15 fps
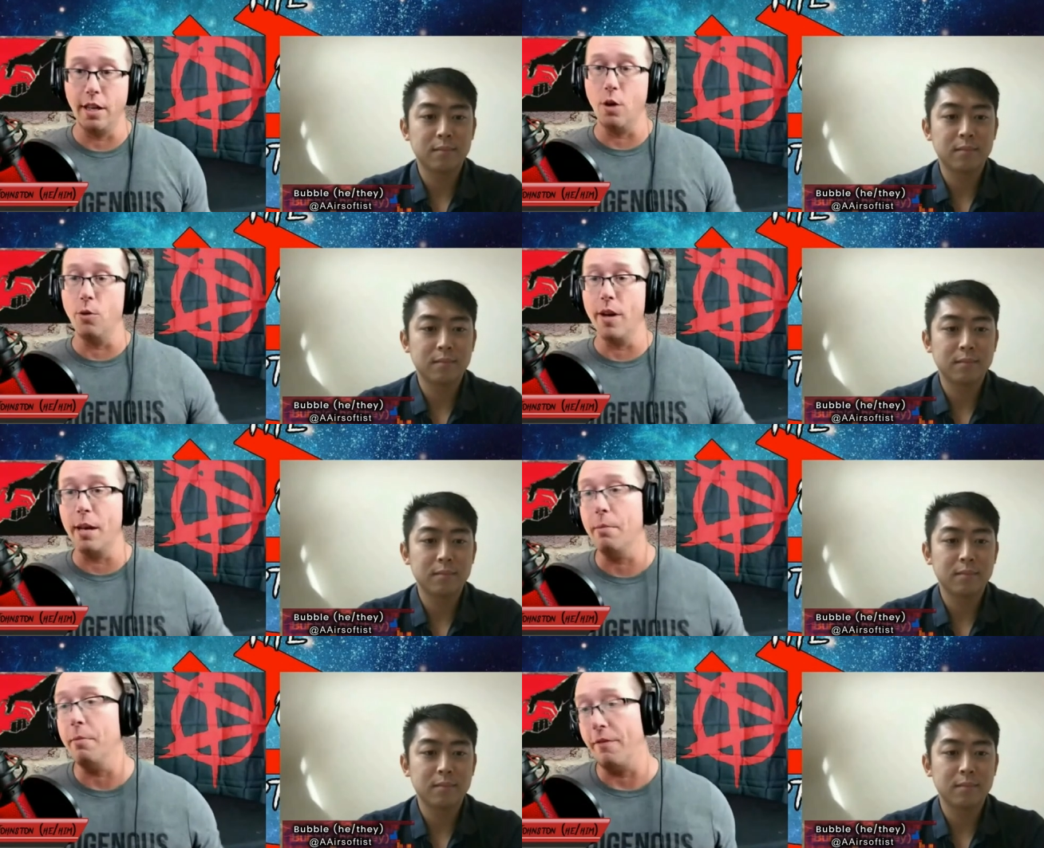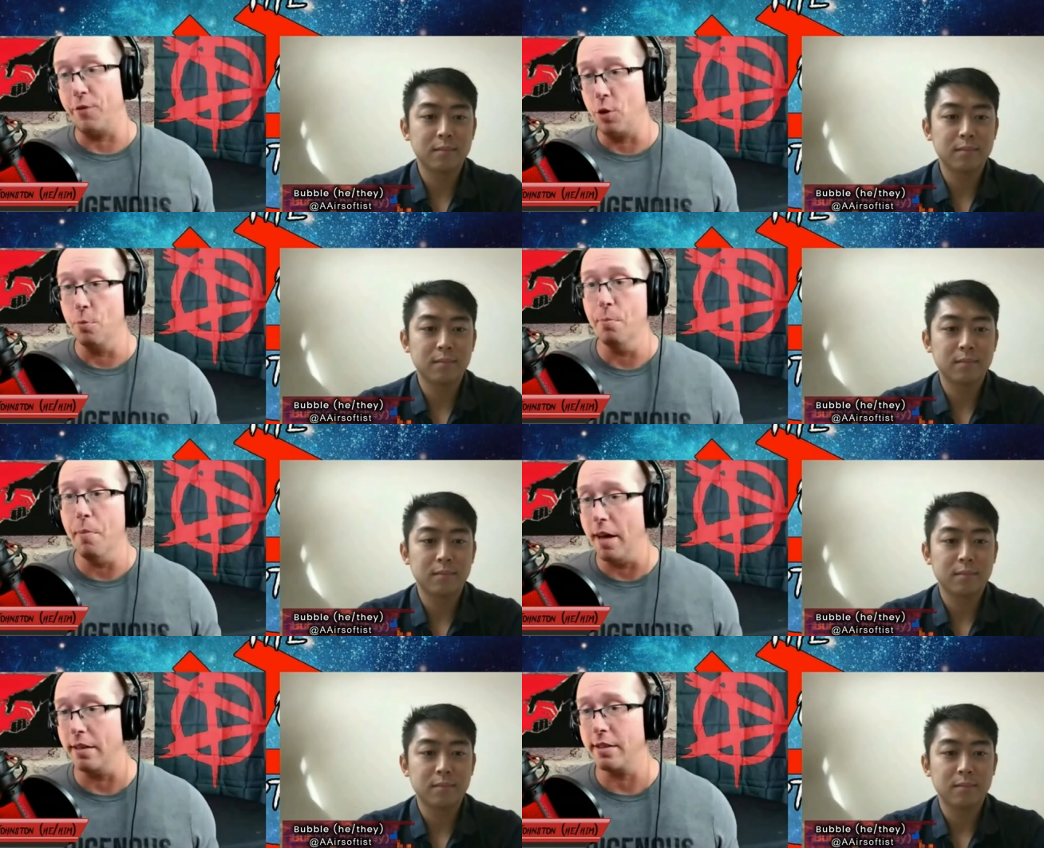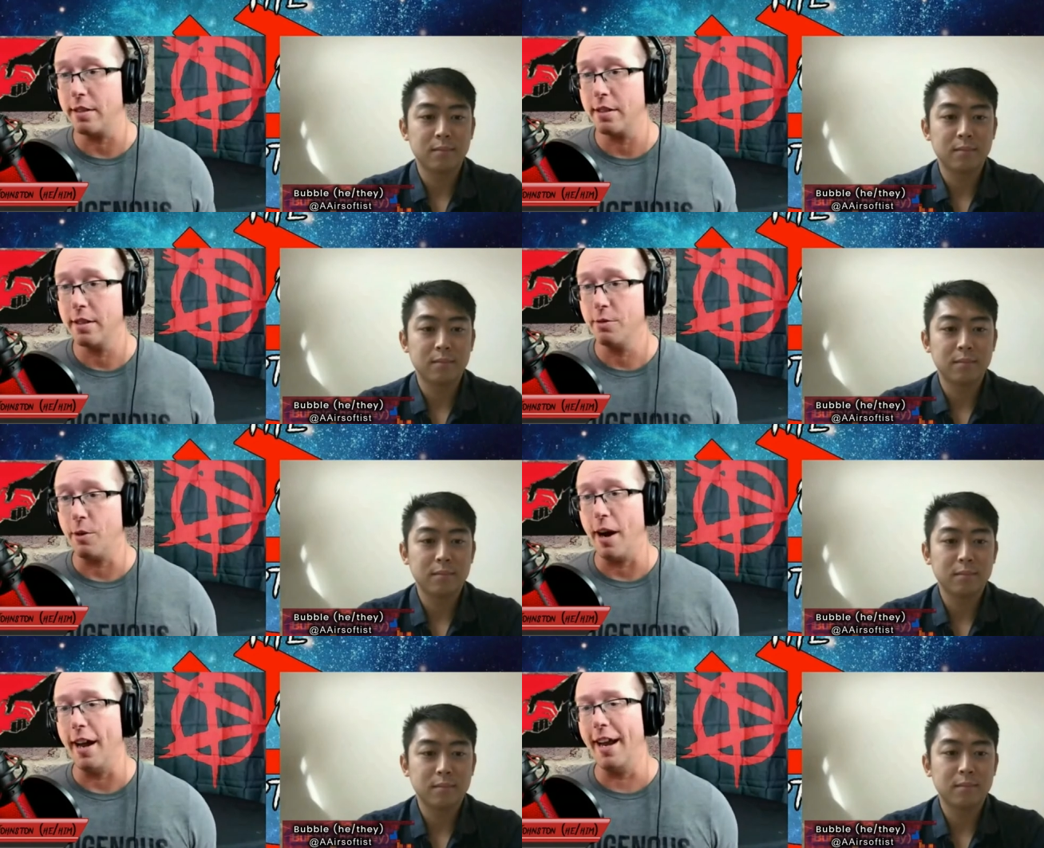Speaker 1: you know, in a few
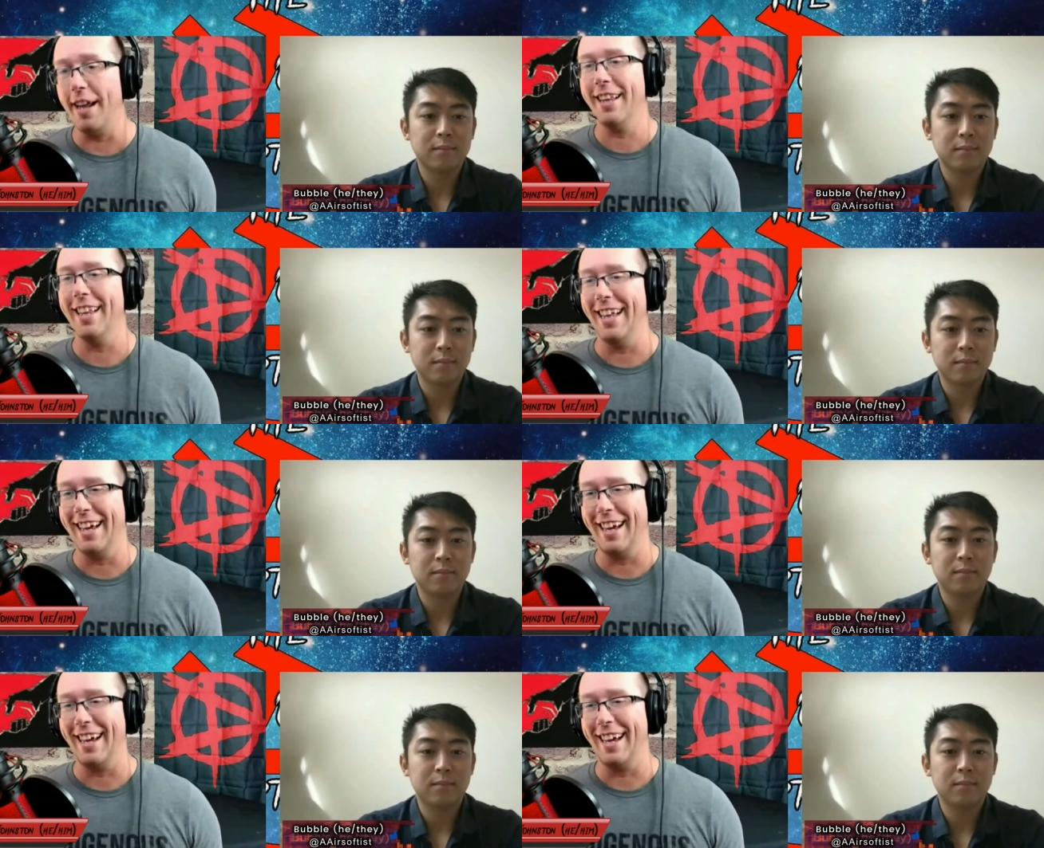months, right?